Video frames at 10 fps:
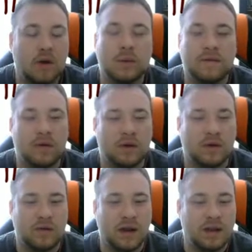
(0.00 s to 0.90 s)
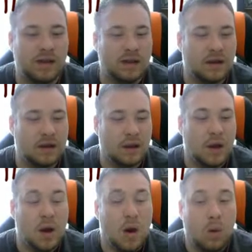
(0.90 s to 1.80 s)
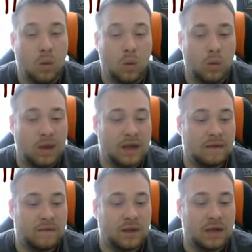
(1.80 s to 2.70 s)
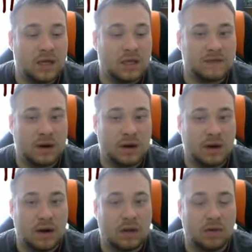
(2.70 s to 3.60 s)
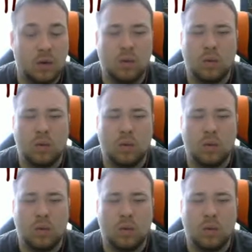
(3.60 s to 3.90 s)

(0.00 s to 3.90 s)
I was hoping for a crit. Ooh, we got the flinch. Very nice.